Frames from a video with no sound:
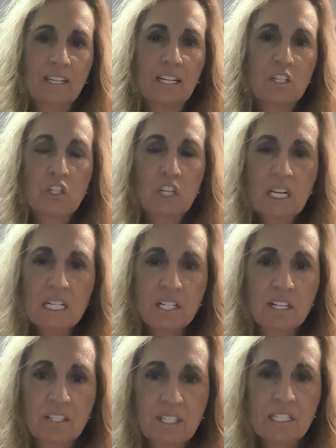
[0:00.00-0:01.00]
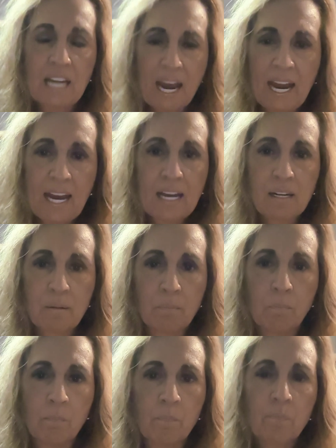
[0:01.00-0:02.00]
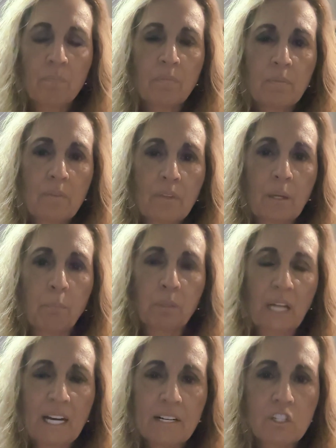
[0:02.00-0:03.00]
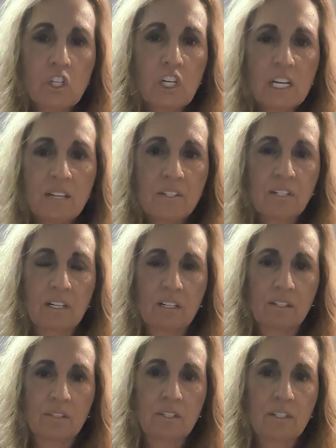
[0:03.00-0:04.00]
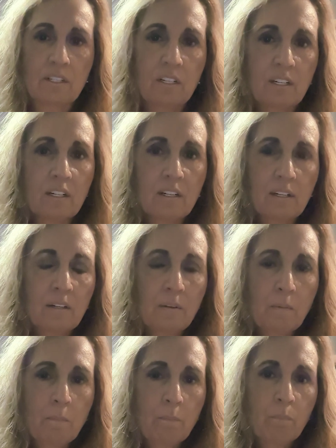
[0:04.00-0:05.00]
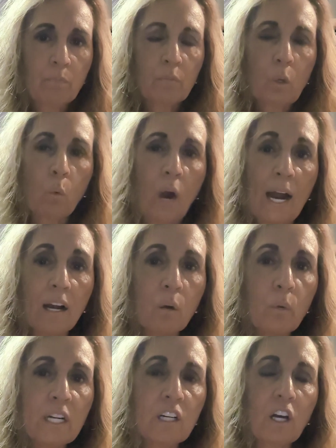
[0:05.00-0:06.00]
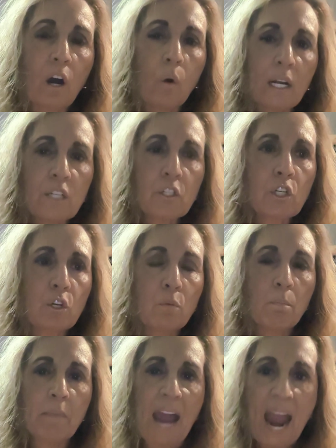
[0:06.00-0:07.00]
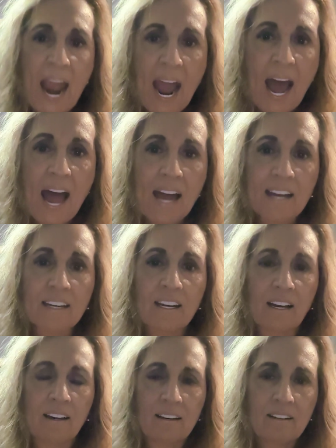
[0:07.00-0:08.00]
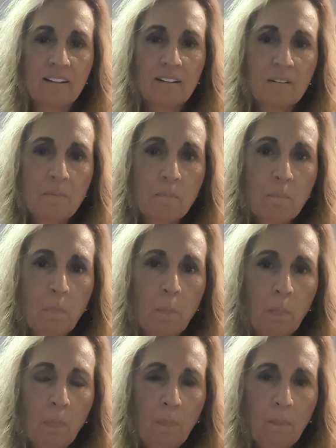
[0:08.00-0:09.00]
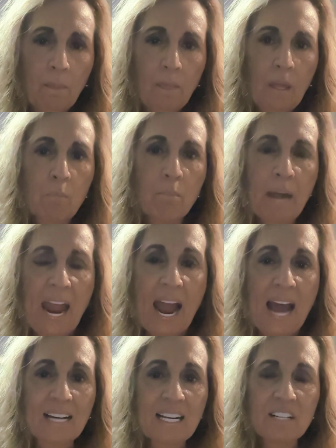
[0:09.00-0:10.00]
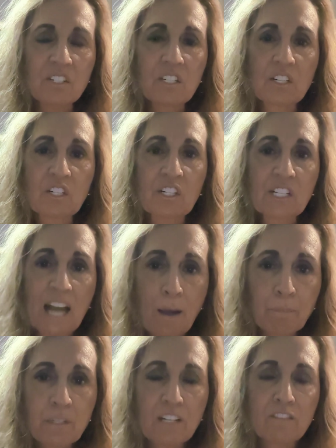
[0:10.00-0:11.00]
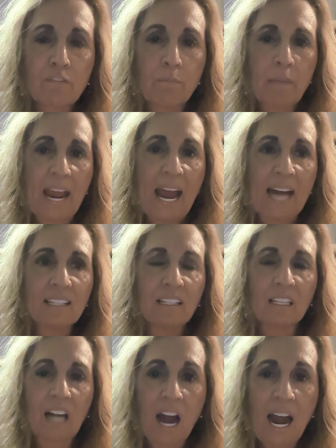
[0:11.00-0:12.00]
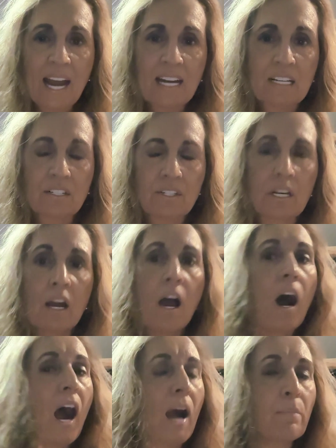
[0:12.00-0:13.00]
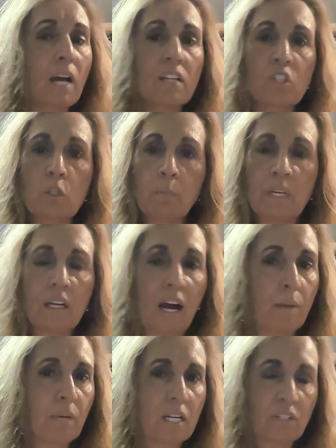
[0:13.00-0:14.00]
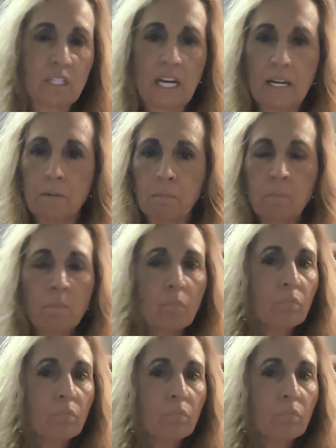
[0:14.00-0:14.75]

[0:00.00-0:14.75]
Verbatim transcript: in Jesus' name, the blood of Jesus. Why are we going to man? Man is deceptive. Man lies. I'm not speak. I'm not saying